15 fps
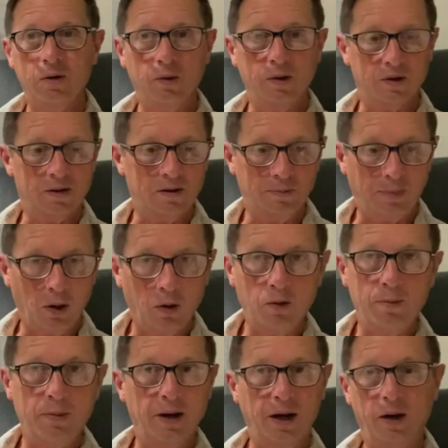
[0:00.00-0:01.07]
with the
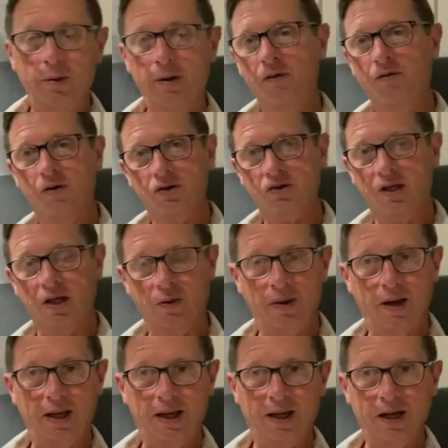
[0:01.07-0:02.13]
poem that I read first thing when
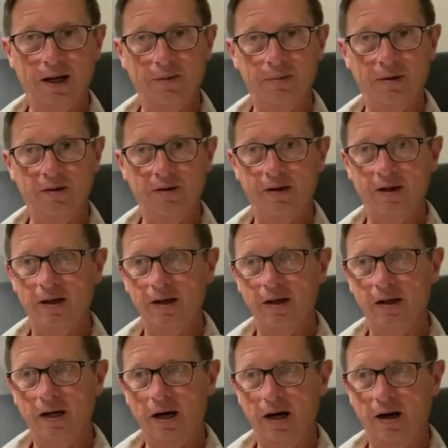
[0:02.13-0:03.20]
I get up and
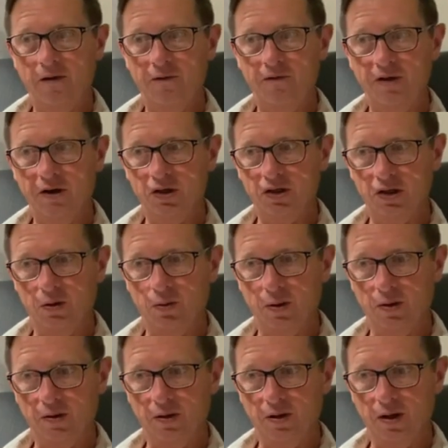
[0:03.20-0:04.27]
uh, finishing
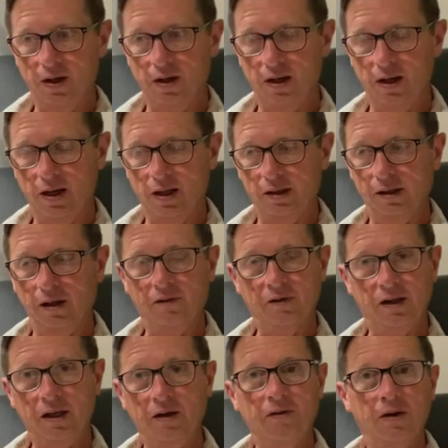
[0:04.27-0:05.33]
with a, a
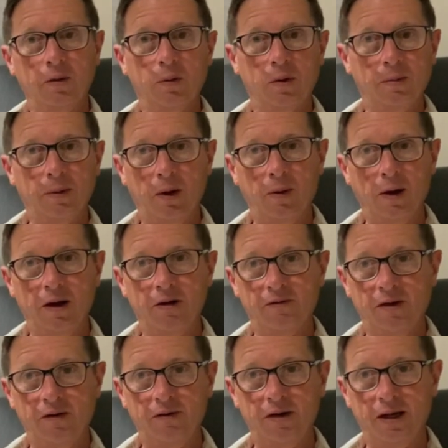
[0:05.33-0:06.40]
lovely evening with my wife
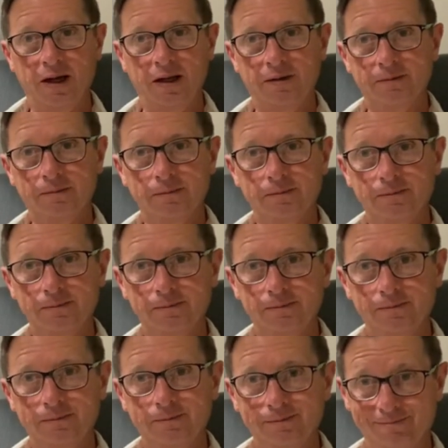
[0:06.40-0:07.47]
every night
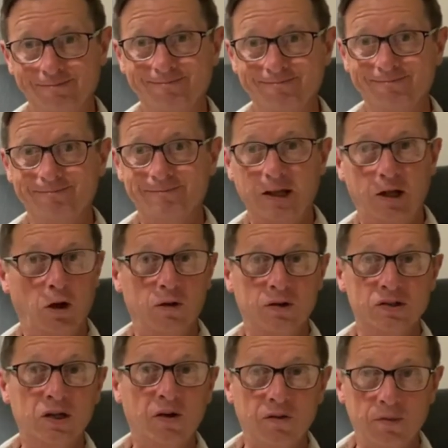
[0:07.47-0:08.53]
and all the
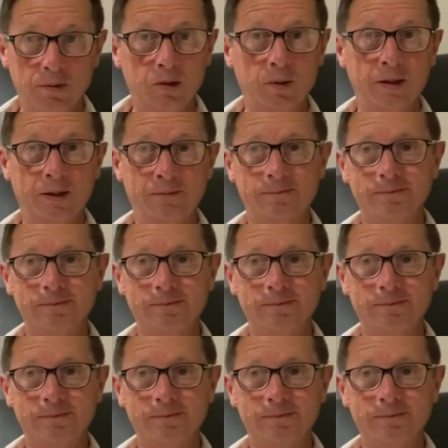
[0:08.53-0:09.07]
stuff in between.